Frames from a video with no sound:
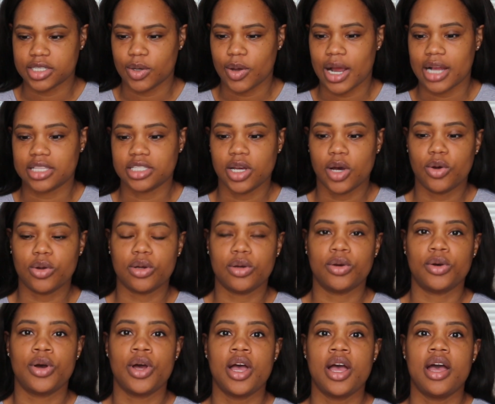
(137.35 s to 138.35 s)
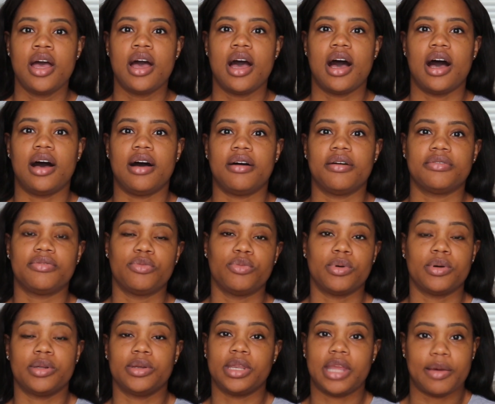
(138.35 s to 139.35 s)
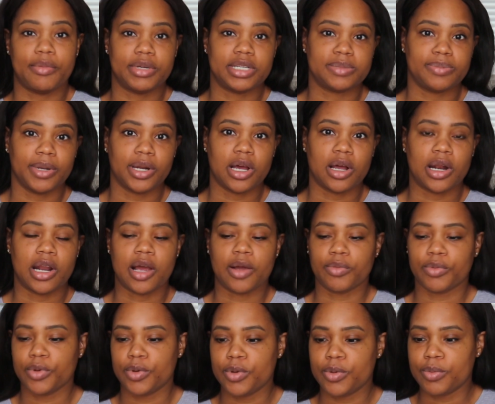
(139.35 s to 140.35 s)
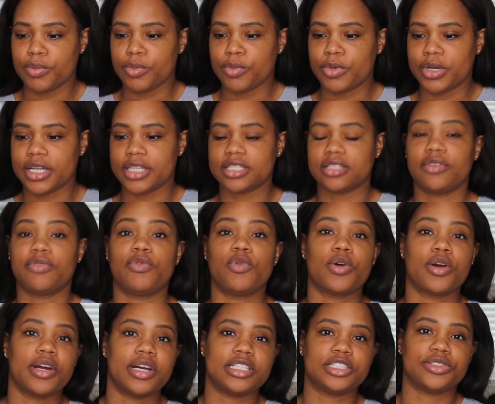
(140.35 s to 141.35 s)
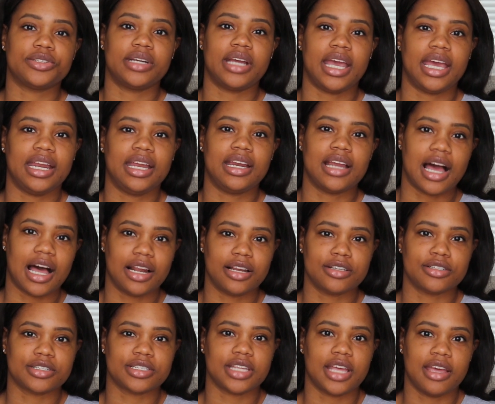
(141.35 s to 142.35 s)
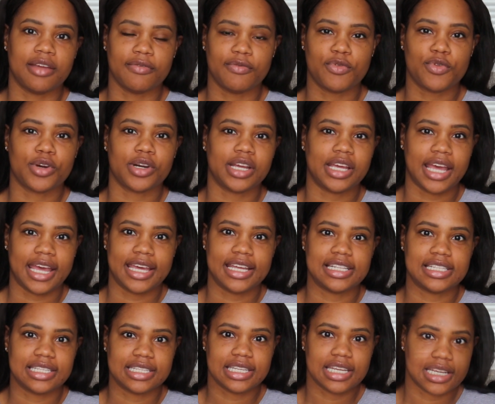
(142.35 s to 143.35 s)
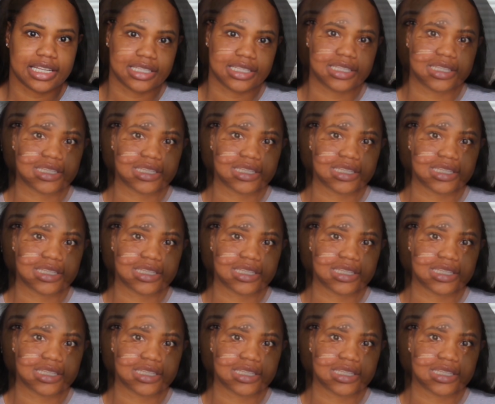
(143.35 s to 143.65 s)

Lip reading: So our total of that we spent on our room was $480.48.